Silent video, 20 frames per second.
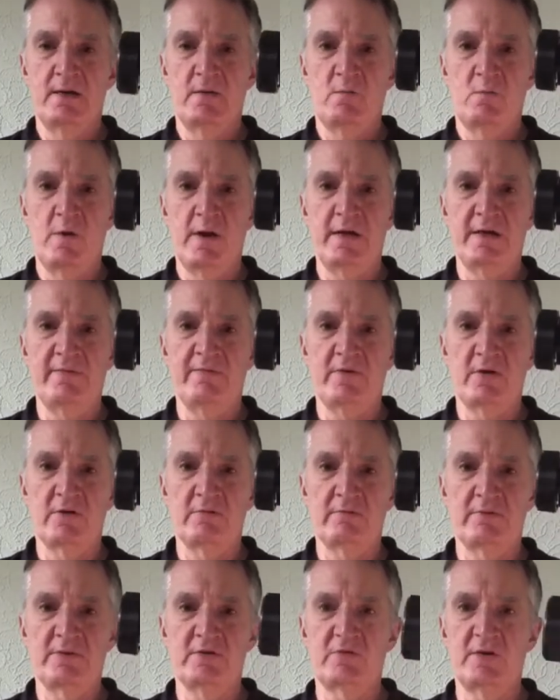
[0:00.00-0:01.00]
where you've got
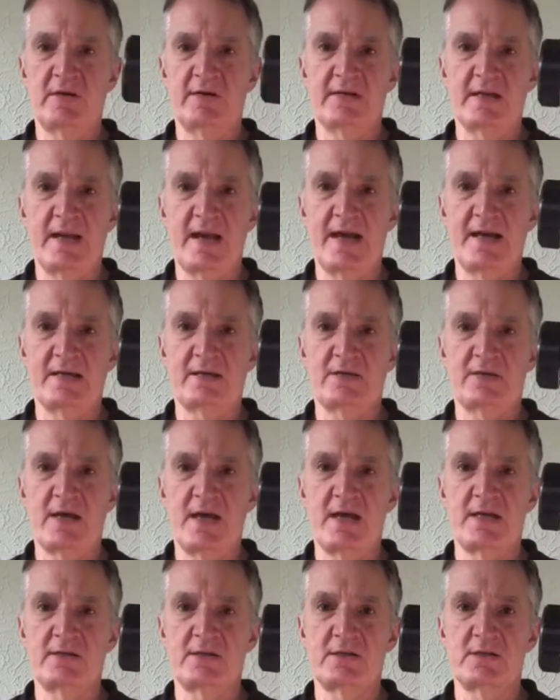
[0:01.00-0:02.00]
restricted
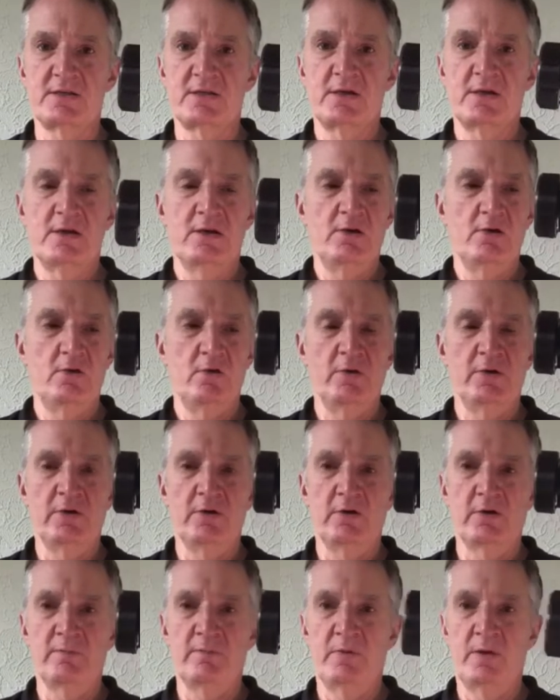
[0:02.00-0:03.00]
access or you've
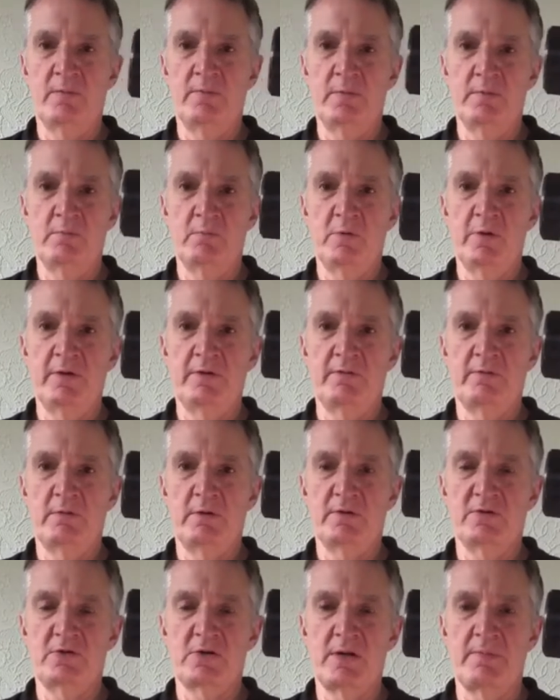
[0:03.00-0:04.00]
got a problem with
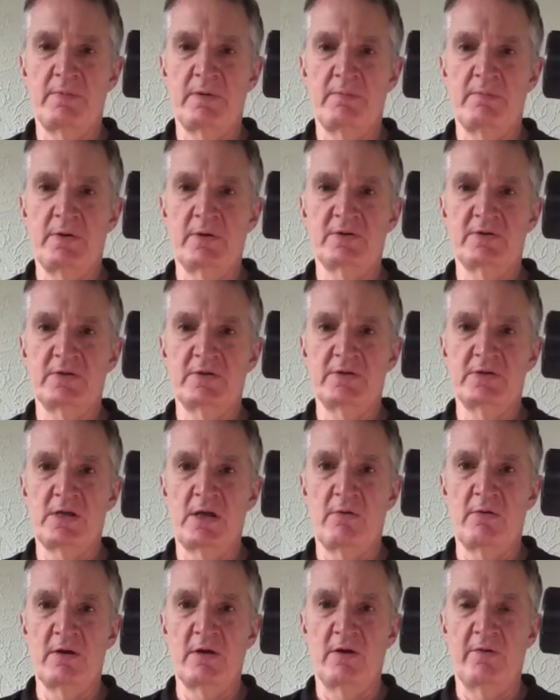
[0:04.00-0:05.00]
strap-on bosses
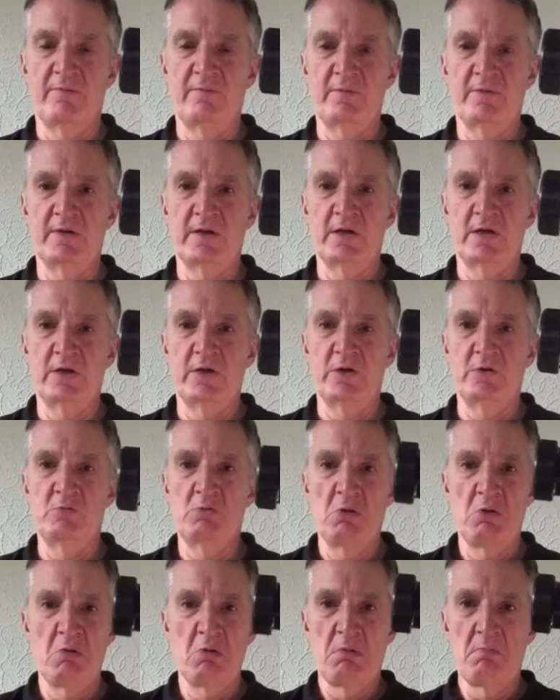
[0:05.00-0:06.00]
going off with the glue.
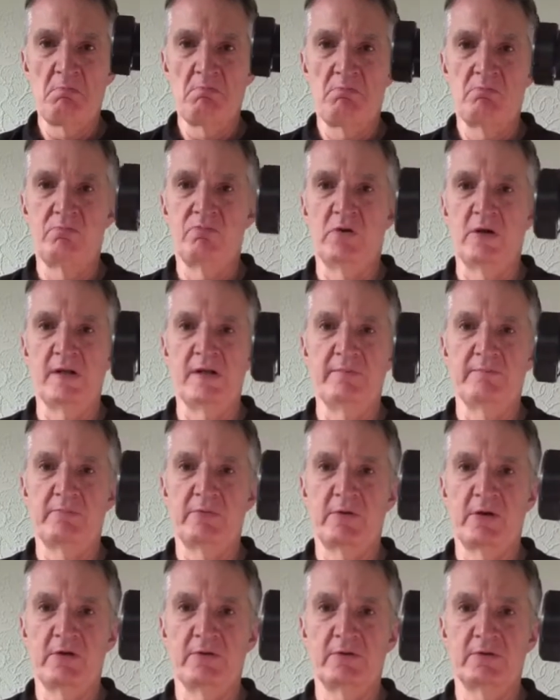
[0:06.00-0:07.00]
Brilliant
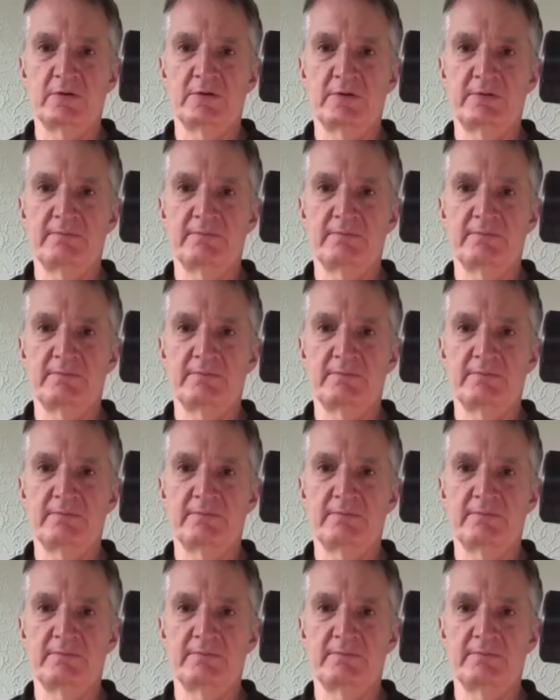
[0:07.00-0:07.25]
product.